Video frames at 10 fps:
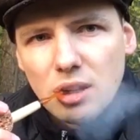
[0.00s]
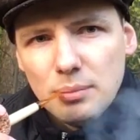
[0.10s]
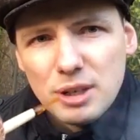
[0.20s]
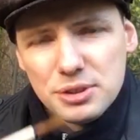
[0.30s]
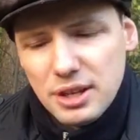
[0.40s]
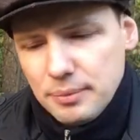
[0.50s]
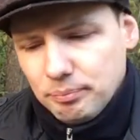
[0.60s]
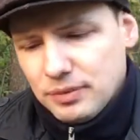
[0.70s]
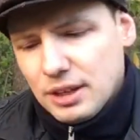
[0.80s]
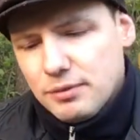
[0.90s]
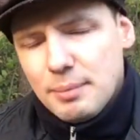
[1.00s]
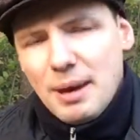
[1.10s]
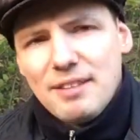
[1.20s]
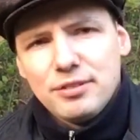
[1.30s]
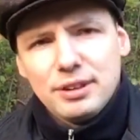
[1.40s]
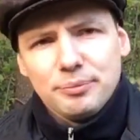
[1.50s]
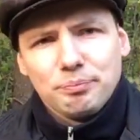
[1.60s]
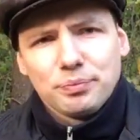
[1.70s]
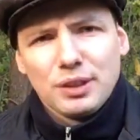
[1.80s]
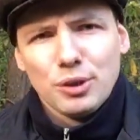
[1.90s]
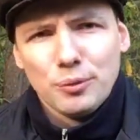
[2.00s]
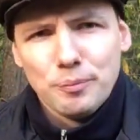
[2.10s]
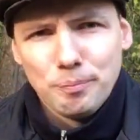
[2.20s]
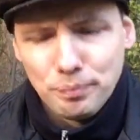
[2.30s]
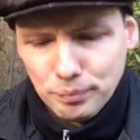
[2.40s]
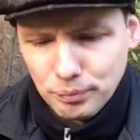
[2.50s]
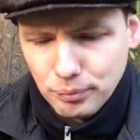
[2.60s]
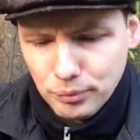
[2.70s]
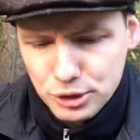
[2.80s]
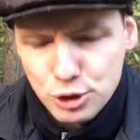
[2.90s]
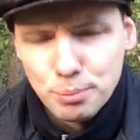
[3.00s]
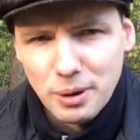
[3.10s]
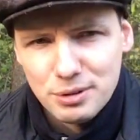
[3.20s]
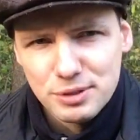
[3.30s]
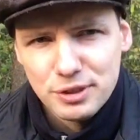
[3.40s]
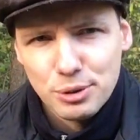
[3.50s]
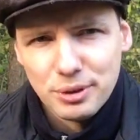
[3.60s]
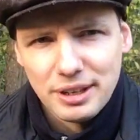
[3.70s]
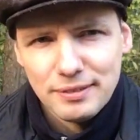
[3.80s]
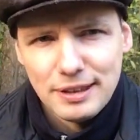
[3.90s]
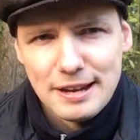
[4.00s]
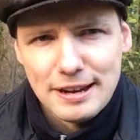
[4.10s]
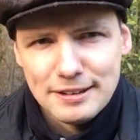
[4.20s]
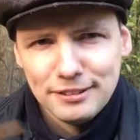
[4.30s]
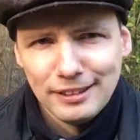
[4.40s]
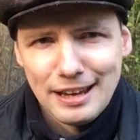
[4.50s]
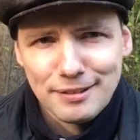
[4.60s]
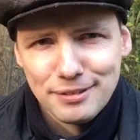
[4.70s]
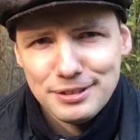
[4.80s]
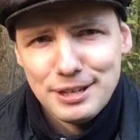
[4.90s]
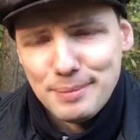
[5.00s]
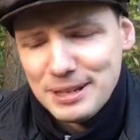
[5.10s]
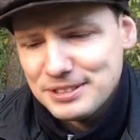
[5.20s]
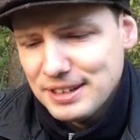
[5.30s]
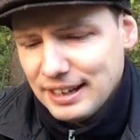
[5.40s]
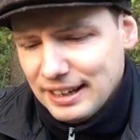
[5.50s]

Because none of them have the due powers of attorney. They are relying on the database,